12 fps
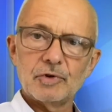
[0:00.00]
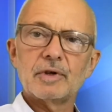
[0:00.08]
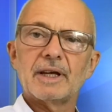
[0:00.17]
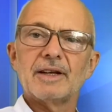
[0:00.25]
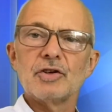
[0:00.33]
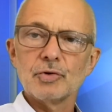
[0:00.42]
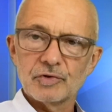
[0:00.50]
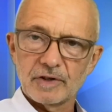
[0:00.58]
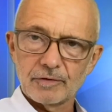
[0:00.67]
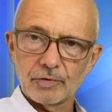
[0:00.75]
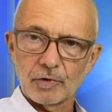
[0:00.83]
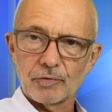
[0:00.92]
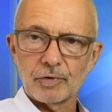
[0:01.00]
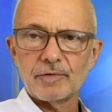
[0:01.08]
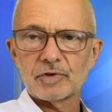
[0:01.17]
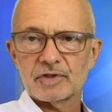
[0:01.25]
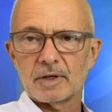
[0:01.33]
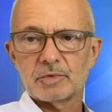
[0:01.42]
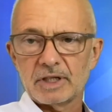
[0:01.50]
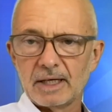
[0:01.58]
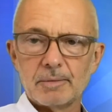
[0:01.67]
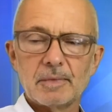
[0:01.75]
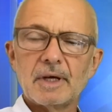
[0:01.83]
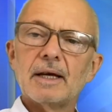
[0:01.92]
You can use it for free for some
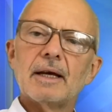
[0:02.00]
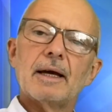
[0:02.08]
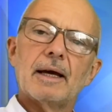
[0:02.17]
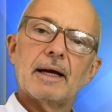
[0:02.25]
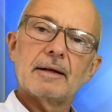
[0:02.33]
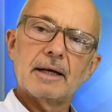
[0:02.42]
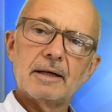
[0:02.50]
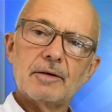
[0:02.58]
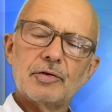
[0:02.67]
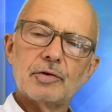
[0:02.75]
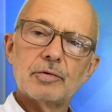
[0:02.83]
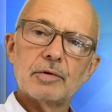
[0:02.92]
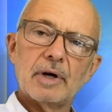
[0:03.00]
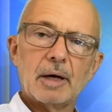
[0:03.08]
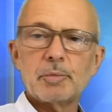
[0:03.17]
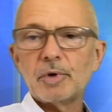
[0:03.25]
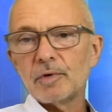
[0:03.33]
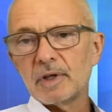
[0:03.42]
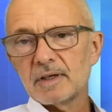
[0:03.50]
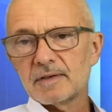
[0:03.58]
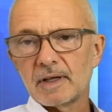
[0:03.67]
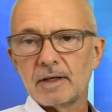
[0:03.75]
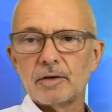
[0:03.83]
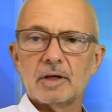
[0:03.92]
time, and then if you're happy with
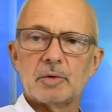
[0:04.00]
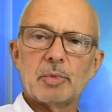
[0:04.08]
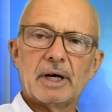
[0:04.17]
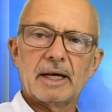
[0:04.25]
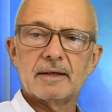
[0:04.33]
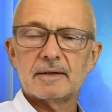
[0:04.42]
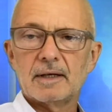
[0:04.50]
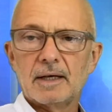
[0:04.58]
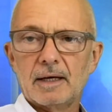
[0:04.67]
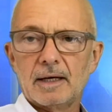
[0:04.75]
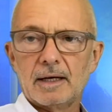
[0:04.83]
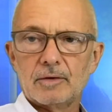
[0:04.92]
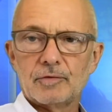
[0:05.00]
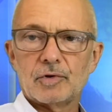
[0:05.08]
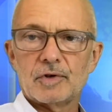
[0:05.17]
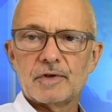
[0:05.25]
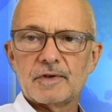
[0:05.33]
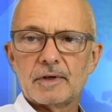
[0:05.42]
it, then you can buy it. And of course,